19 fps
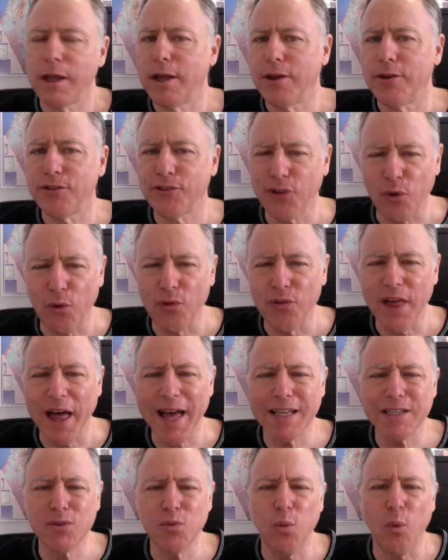so
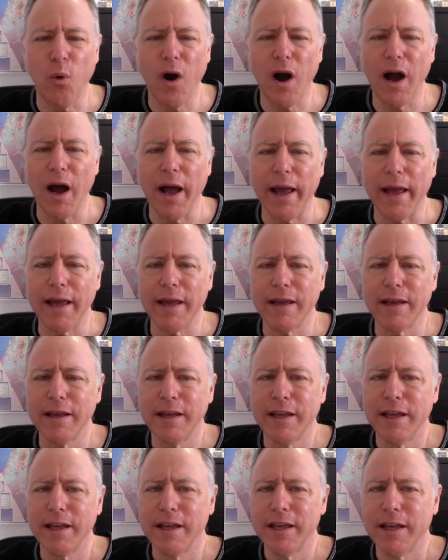that's why
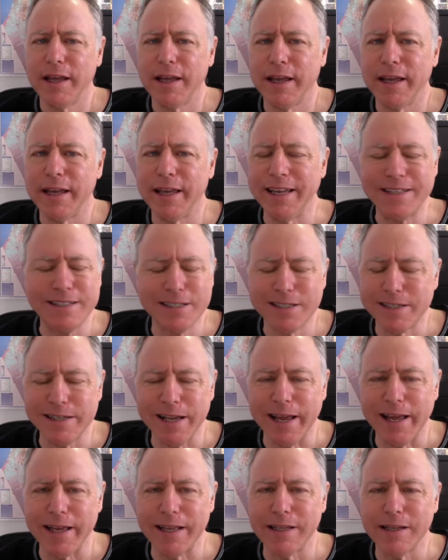it
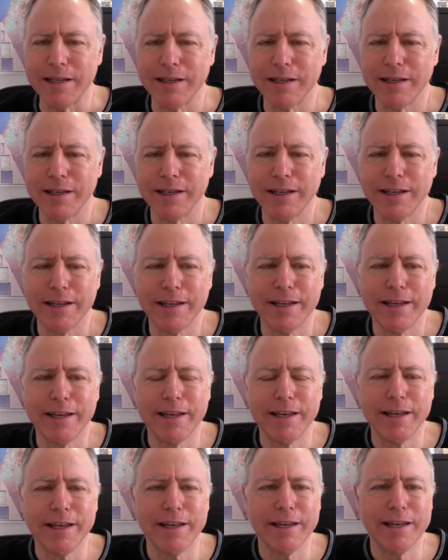said,
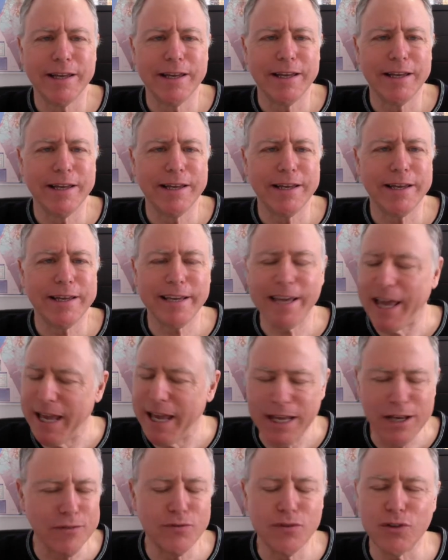
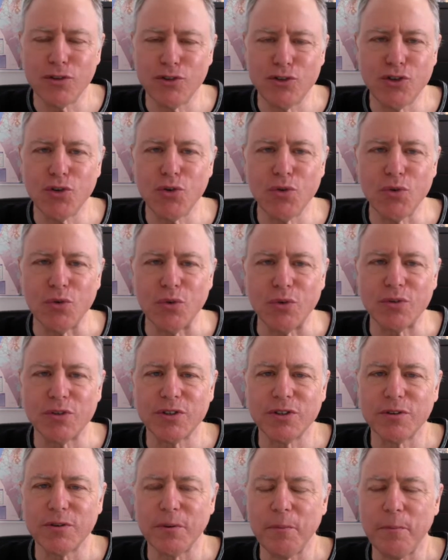King of the
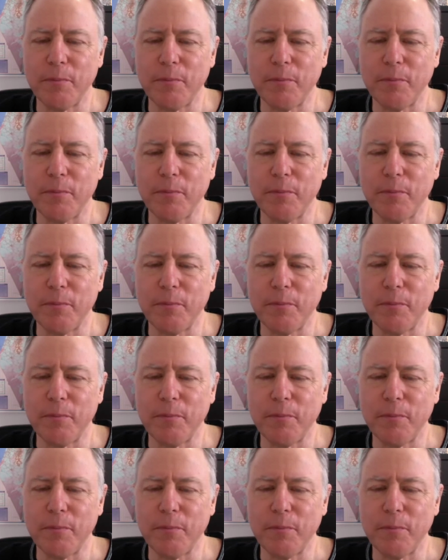Jews.